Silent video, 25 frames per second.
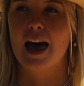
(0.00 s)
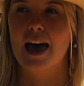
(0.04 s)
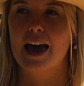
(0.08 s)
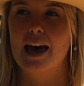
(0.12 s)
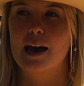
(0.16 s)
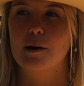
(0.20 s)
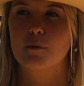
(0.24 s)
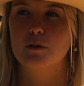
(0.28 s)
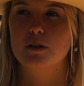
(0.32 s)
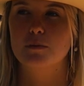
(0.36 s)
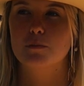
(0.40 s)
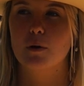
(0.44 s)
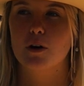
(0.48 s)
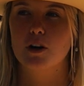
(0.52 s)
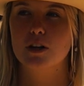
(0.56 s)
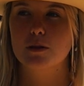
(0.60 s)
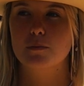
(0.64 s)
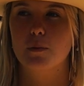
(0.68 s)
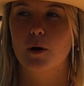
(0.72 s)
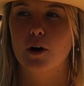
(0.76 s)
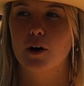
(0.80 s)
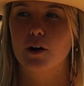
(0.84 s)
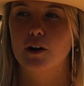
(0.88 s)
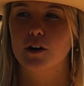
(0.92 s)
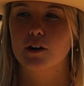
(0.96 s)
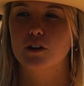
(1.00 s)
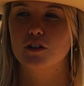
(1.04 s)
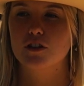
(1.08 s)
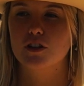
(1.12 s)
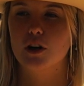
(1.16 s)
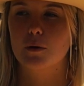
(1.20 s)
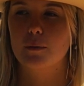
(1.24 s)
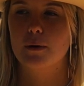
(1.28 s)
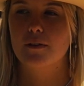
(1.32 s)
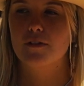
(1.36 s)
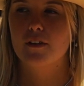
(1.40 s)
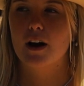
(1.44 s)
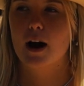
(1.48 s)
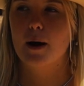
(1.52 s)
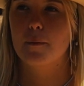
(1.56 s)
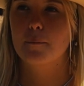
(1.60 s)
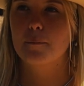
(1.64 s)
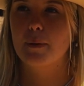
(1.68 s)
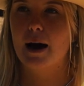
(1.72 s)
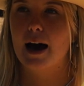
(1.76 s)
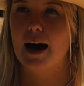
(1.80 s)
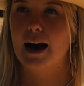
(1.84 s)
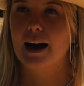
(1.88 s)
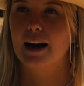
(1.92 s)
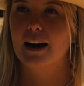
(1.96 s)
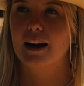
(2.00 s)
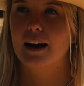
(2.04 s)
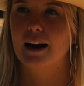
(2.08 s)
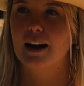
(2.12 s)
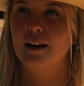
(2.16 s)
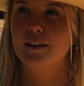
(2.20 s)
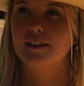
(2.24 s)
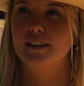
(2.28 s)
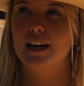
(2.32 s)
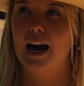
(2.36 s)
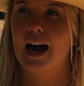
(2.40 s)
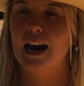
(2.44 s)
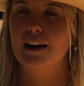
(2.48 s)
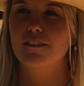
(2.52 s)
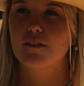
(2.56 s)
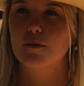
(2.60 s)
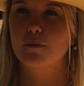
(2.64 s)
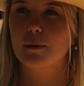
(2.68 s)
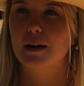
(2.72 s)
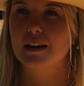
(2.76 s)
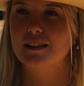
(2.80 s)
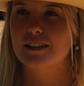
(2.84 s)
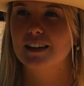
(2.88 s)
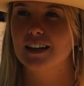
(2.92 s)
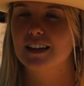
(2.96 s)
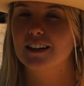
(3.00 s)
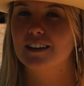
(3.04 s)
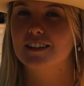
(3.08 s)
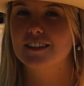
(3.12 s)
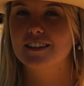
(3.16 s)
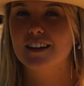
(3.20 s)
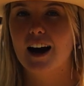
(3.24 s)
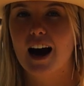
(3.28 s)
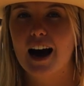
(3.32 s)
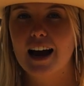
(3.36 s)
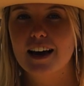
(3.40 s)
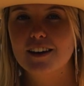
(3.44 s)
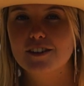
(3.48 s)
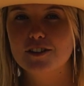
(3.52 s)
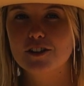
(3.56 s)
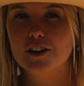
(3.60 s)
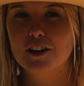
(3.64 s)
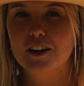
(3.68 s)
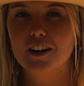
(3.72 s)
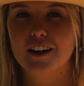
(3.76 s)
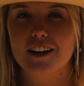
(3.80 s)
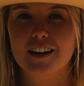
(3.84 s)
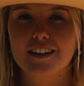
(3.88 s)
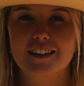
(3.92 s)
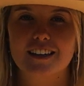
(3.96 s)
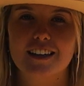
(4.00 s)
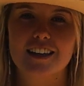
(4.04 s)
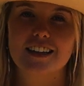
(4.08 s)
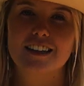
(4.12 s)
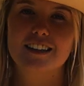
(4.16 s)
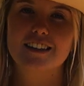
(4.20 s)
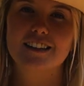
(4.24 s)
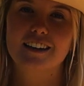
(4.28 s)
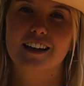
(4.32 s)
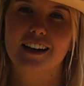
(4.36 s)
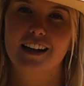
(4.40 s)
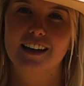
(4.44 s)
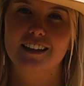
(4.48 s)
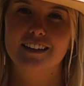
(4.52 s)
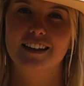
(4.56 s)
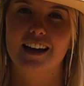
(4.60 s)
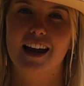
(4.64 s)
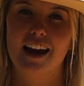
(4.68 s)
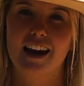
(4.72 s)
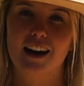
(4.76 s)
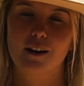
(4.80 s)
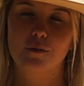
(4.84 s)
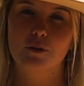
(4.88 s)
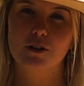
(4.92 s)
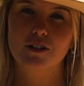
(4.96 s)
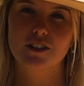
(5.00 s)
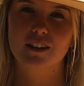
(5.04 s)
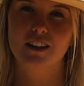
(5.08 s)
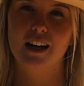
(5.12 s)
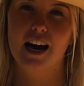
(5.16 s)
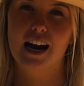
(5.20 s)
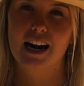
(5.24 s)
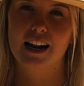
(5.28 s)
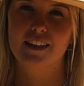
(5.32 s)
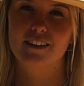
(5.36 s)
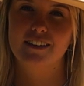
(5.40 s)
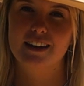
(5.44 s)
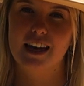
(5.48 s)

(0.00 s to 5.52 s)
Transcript: It was postponed, so we've come back. It's kind of a blessing in disguise though, because it is sunny today and it was cloudy the